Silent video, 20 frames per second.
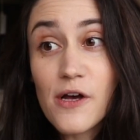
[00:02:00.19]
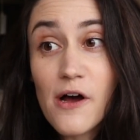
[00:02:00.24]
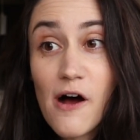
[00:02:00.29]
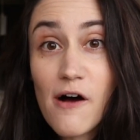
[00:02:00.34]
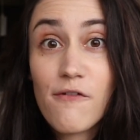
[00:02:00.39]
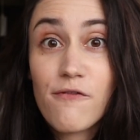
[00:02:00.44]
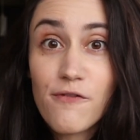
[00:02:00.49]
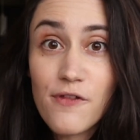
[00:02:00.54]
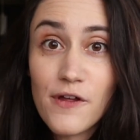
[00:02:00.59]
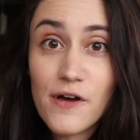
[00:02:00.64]

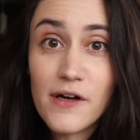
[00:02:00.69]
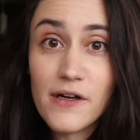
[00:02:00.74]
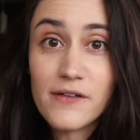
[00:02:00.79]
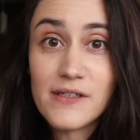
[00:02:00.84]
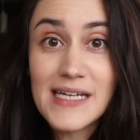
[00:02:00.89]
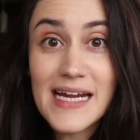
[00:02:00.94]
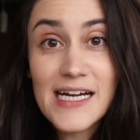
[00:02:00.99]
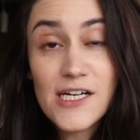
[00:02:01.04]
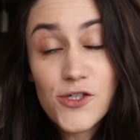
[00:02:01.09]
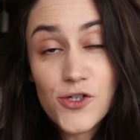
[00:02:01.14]
of the
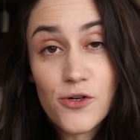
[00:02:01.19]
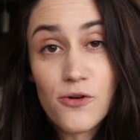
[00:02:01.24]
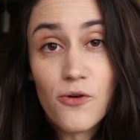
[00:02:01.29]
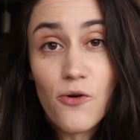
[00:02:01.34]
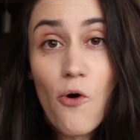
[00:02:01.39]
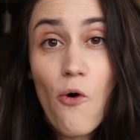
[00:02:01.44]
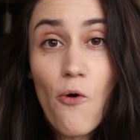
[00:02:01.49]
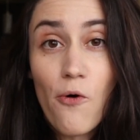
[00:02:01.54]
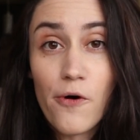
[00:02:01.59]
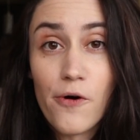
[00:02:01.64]
danger
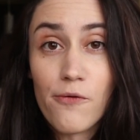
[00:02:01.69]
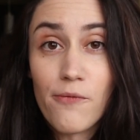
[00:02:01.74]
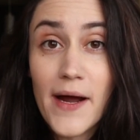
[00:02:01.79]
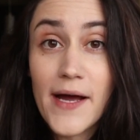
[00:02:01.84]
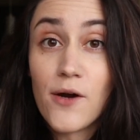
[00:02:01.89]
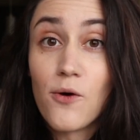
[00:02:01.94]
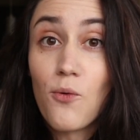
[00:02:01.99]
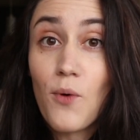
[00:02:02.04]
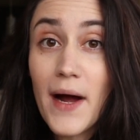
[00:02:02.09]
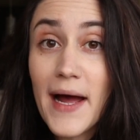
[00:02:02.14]
or horror
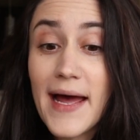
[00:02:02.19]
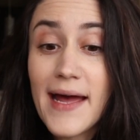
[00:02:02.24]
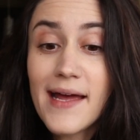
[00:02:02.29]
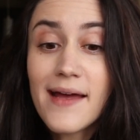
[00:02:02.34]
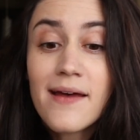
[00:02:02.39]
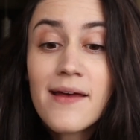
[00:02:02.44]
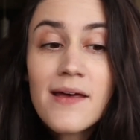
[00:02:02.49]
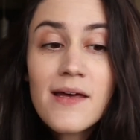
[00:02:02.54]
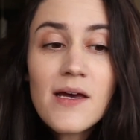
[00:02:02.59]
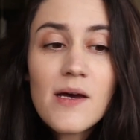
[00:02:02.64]
right
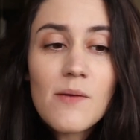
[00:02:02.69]
away,